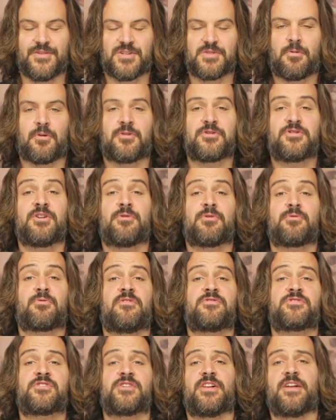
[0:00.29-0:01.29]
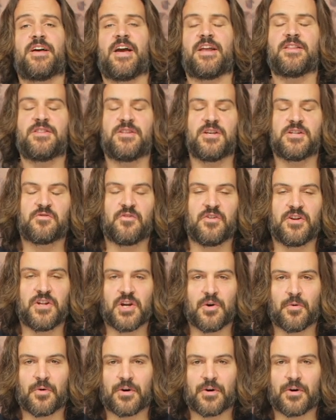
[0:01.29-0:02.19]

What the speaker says: Spurgeon here with RevZilla, and in this video,